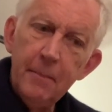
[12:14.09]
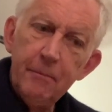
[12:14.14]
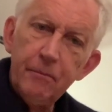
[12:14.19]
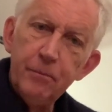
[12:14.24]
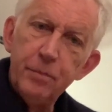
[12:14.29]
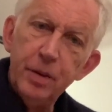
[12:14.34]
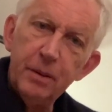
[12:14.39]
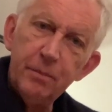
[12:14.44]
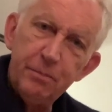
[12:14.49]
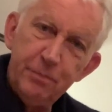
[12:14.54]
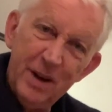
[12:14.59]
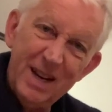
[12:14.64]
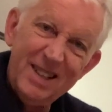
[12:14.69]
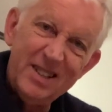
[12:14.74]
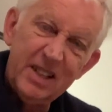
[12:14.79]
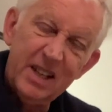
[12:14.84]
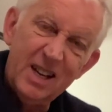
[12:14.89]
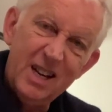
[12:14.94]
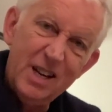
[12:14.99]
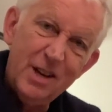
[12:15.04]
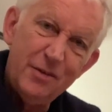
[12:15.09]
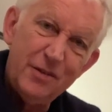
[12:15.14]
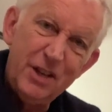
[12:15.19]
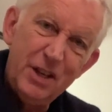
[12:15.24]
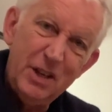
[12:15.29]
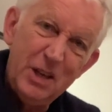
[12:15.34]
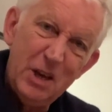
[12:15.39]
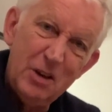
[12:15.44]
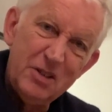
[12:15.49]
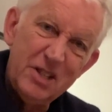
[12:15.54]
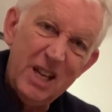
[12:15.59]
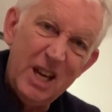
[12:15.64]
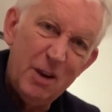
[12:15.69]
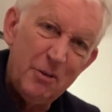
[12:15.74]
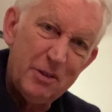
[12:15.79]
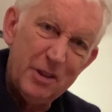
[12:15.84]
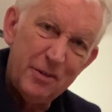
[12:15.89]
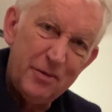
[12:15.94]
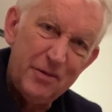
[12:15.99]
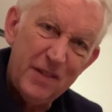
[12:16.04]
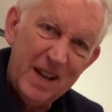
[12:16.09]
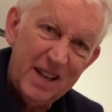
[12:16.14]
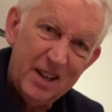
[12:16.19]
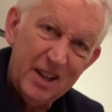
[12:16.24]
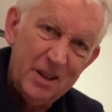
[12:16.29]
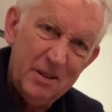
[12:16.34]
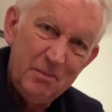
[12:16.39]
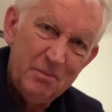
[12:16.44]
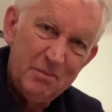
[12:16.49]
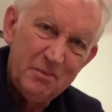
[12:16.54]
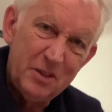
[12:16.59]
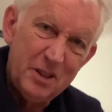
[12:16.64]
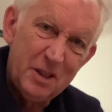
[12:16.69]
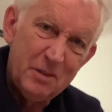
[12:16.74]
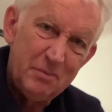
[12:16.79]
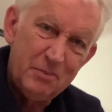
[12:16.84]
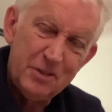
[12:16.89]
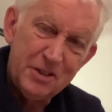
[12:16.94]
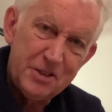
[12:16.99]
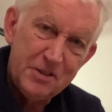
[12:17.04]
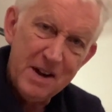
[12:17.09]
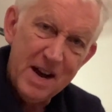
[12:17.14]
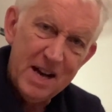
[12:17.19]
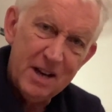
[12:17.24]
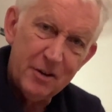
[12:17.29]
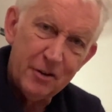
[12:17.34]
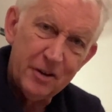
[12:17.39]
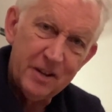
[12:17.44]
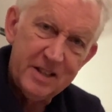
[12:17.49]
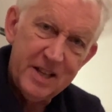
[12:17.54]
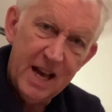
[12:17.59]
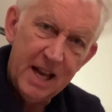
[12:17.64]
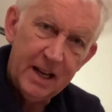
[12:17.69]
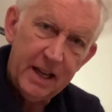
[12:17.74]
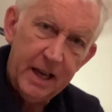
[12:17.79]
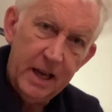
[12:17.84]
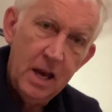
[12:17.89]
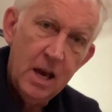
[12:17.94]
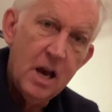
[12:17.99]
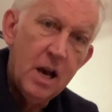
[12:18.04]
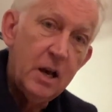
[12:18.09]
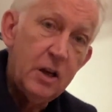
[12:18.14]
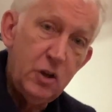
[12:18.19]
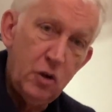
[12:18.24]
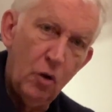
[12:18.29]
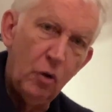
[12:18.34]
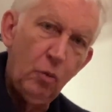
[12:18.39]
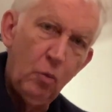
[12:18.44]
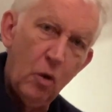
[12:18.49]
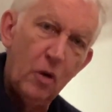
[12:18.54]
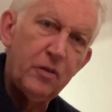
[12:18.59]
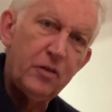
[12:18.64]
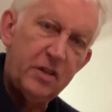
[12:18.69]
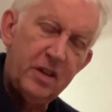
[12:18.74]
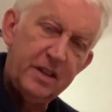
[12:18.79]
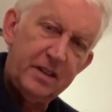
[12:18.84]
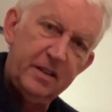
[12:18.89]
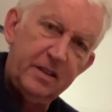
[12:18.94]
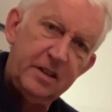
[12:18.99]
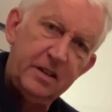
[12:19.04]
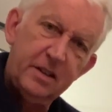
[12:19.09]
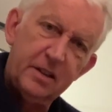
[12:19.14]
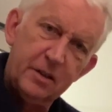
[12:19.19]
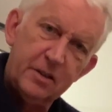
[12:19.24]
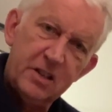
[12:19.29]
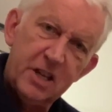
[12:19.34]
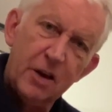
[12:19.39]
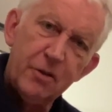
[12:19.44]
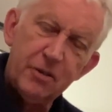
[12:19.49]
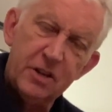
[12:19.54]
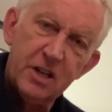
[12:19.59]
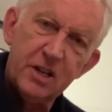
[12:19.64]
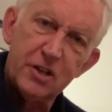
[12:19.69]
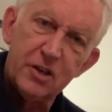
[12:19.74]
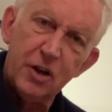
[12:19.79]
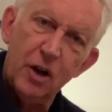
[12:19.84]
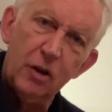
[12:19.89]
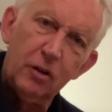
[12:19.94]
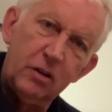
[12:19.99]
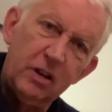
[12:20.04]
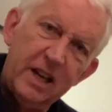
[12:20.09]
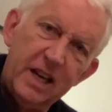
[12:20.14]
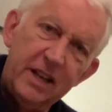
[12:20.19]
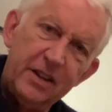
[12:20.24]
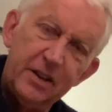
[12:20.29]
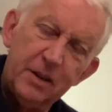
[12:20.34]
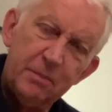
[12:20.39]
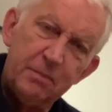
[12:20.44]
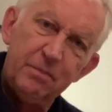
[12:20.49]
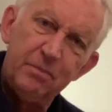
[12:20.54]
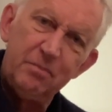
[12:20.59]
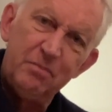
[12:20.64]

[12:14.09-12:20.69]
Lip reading: But basically, if you're using it with a Fender, with a Strat or a Telly, you'll want the tone control in the,